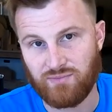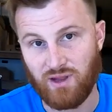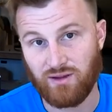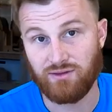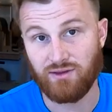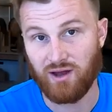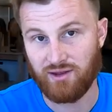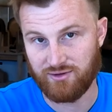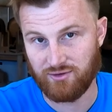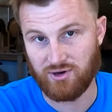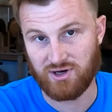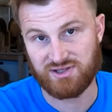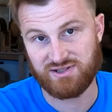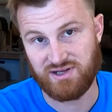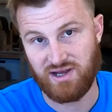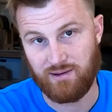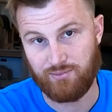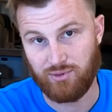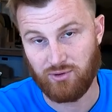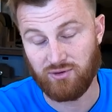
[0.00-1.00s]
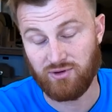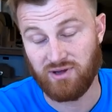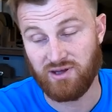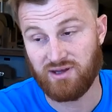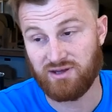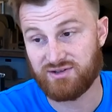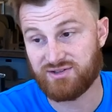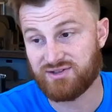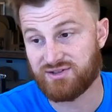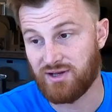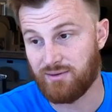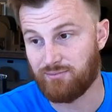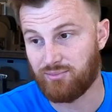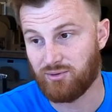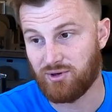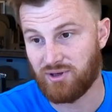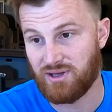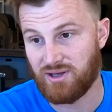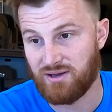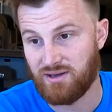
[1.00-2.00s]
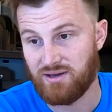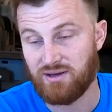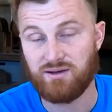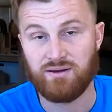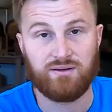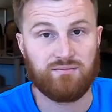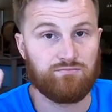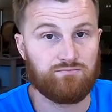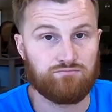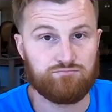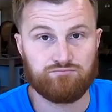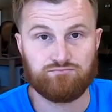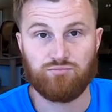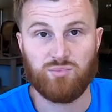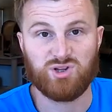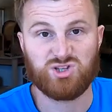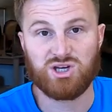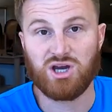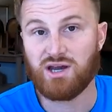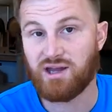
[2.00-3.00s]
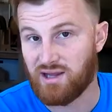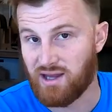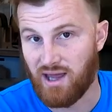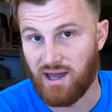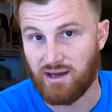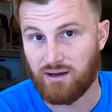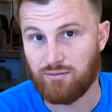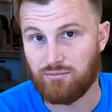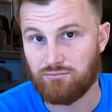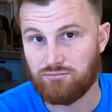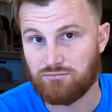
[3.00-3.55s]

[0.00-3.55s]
Another example is simply a chicken egg.